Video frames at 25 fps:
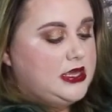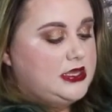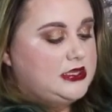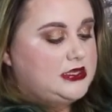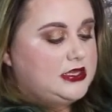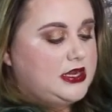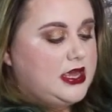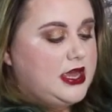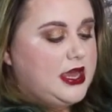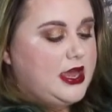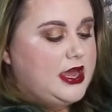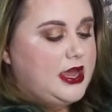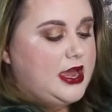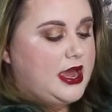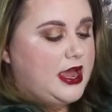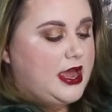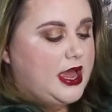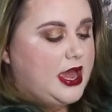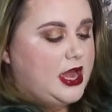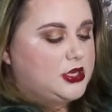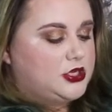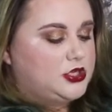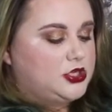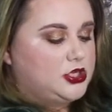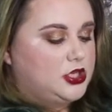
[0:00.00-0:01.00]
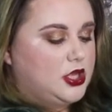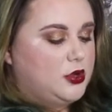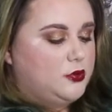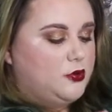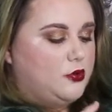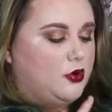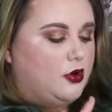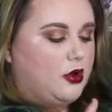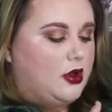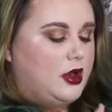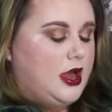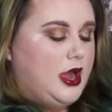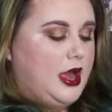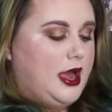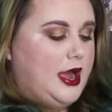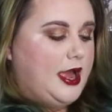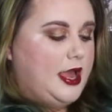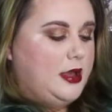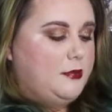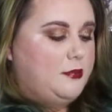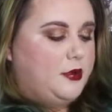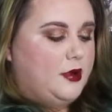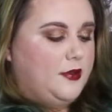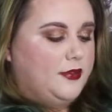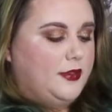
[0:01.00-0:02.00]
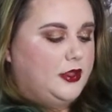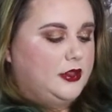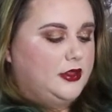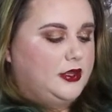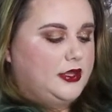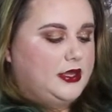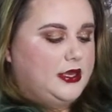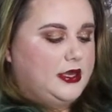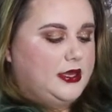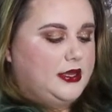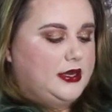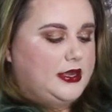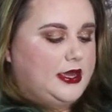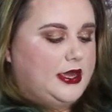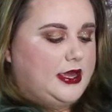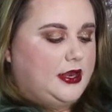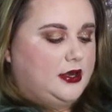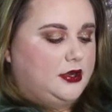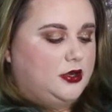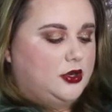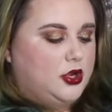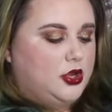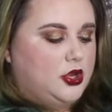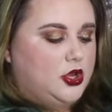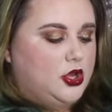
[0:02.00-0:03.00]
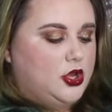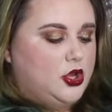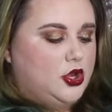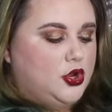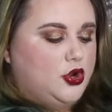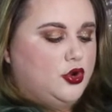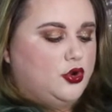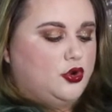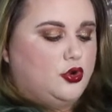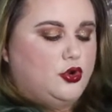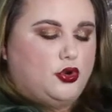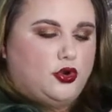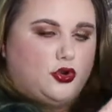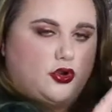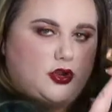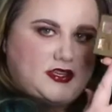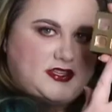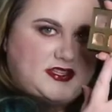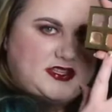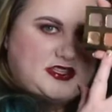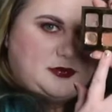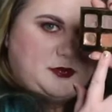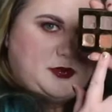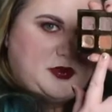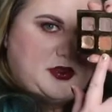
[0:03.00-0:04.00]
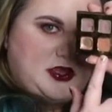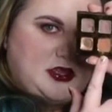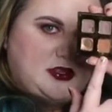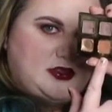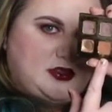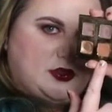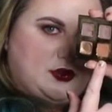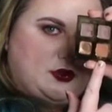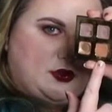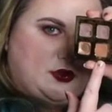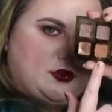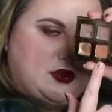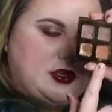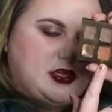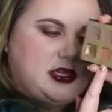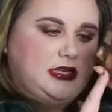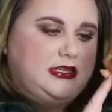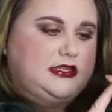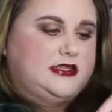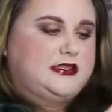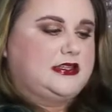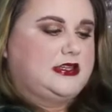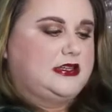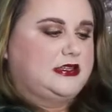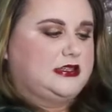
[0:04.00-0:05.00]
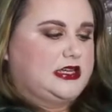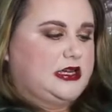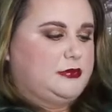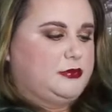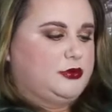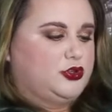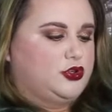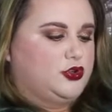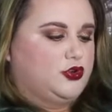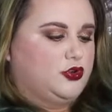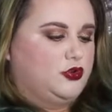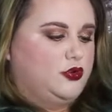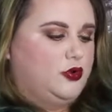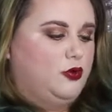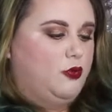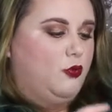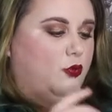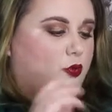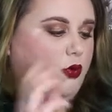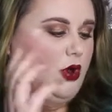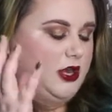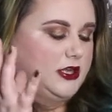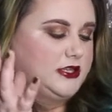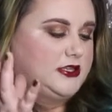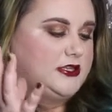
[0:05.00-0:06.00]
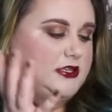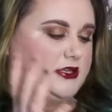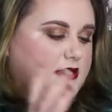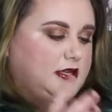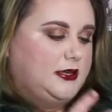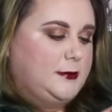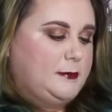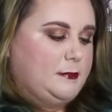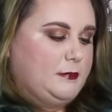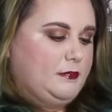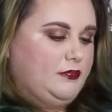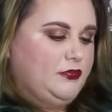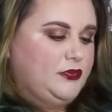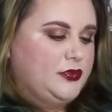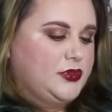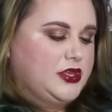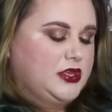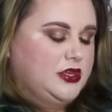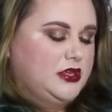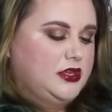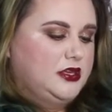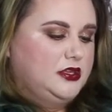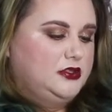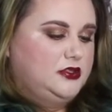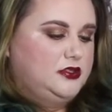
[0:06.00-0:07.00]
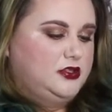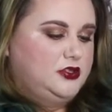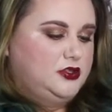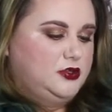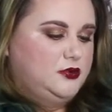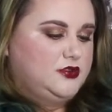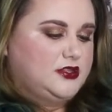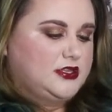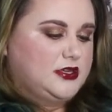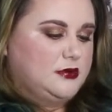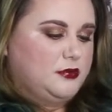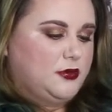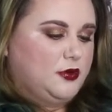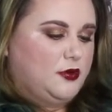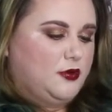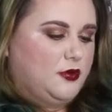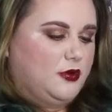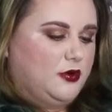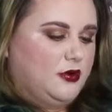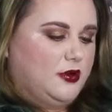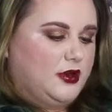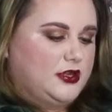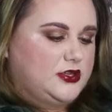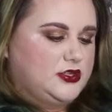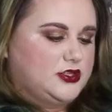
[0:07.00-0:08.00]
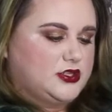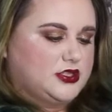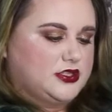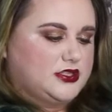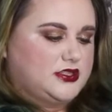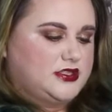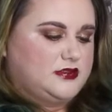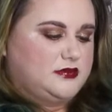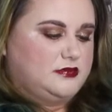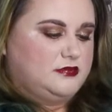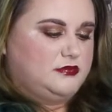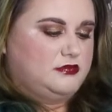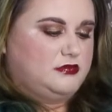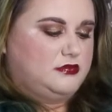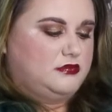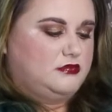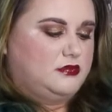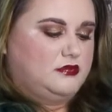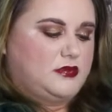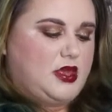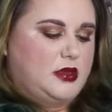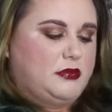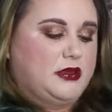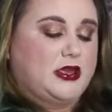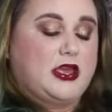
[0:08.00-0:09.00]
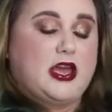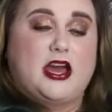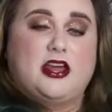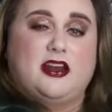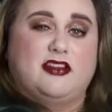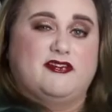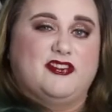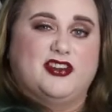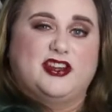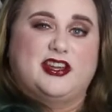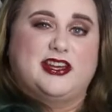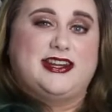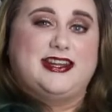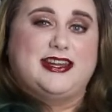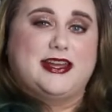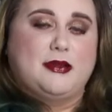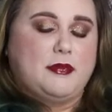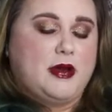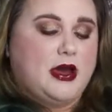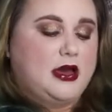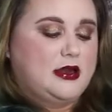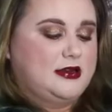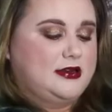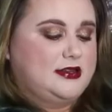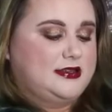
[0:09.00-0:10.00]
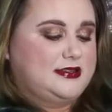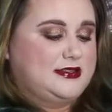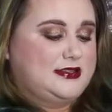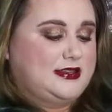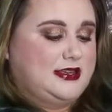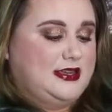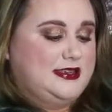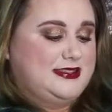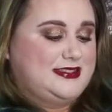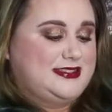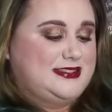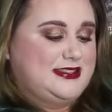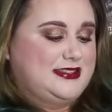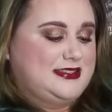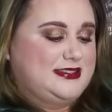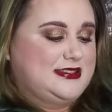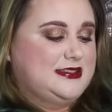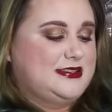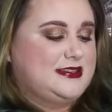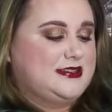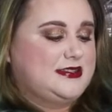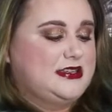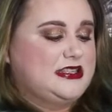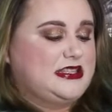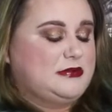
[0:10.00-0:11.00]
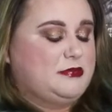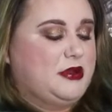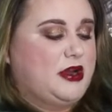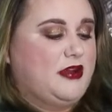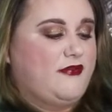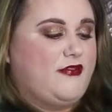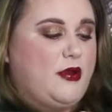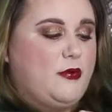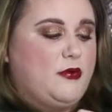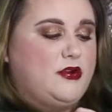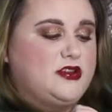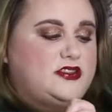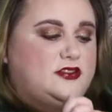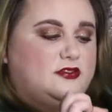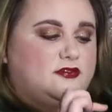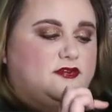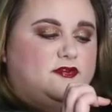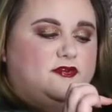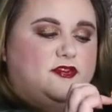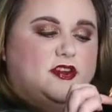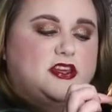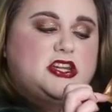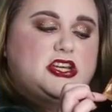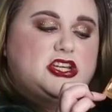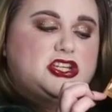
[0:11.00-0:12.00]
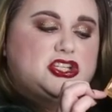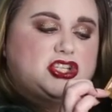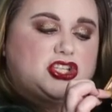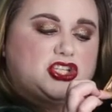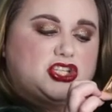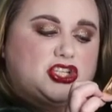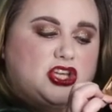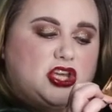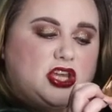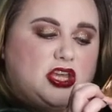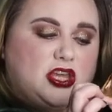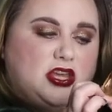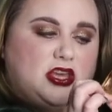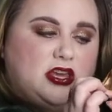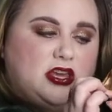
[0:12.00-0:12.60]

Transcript: Today, I actually wore a hype on the lid and crisp in the crease, because I've been wanting to use it more and just have been kind of forgetting about it, its existence, but if I want to finish